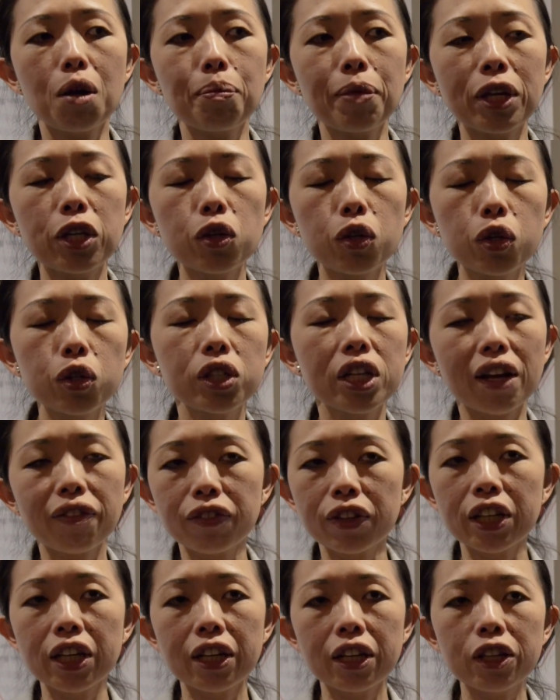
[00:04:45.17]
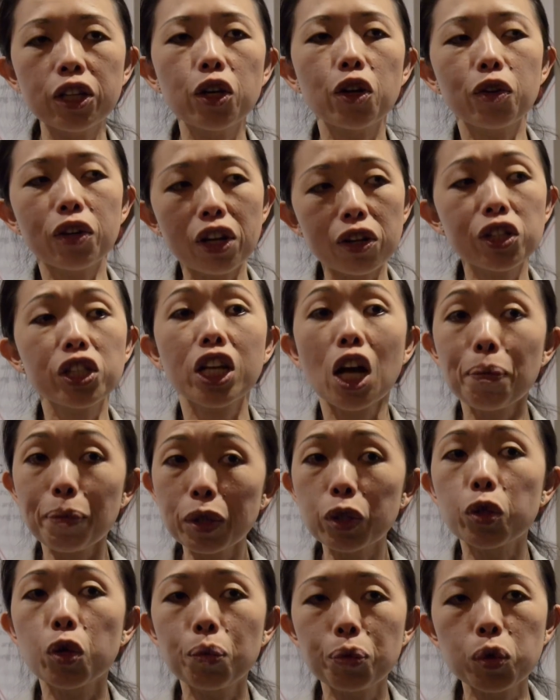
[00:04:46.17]
and you can definitely, there's a
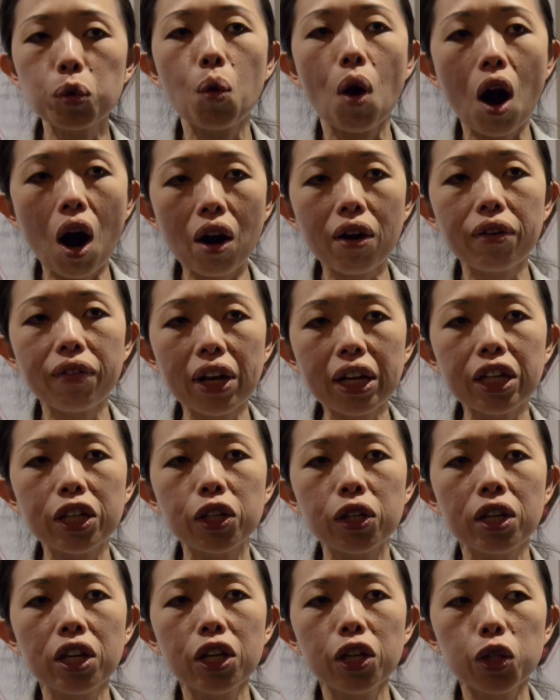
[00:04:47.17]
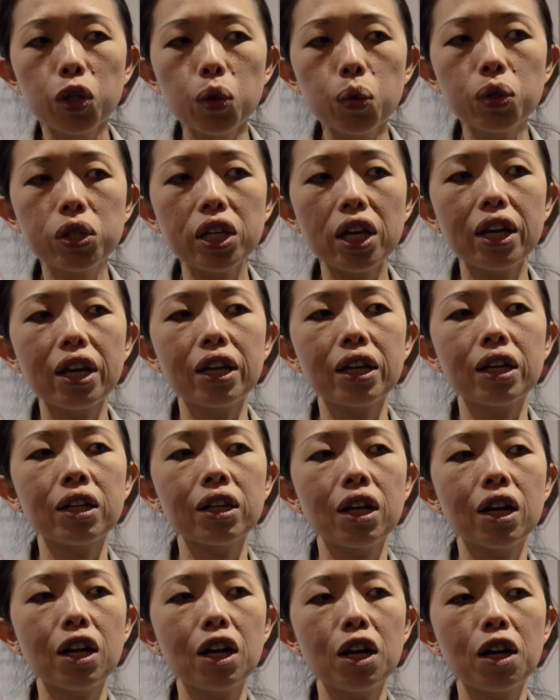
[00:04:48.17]
couple of groups who are already using
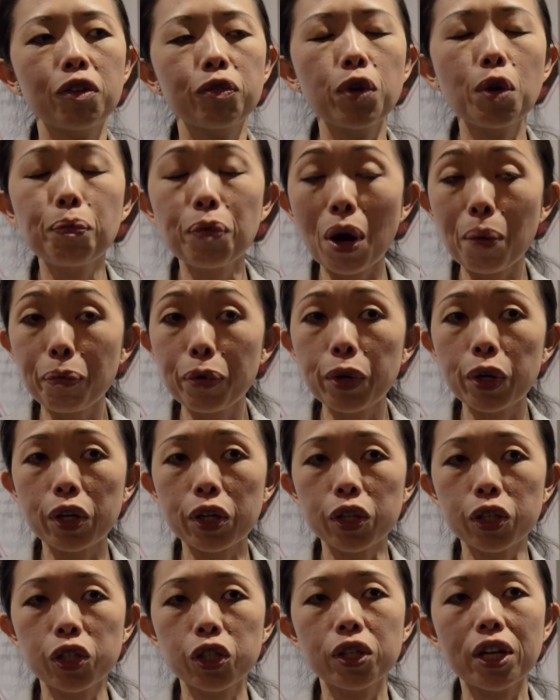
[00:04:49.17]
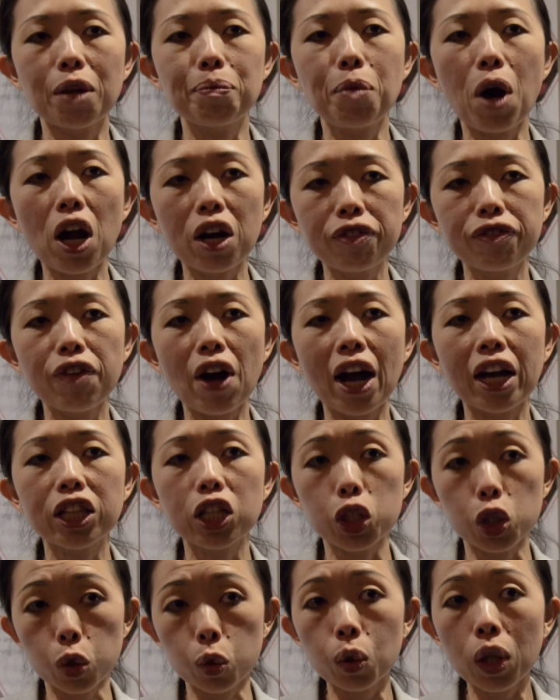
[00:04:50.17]
rip-wrap printers and modifying
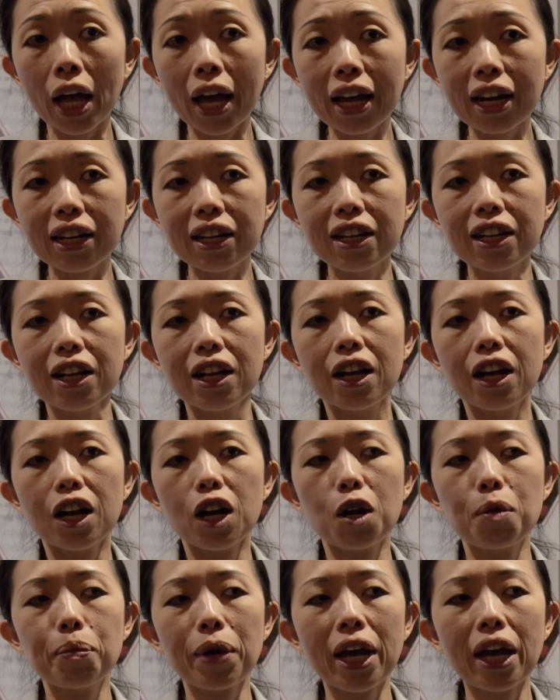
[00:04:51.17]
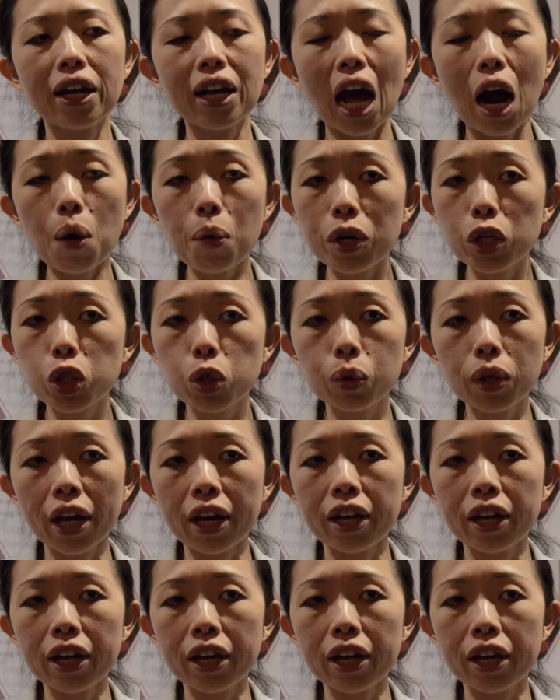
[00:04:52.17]
the tool head. And our tool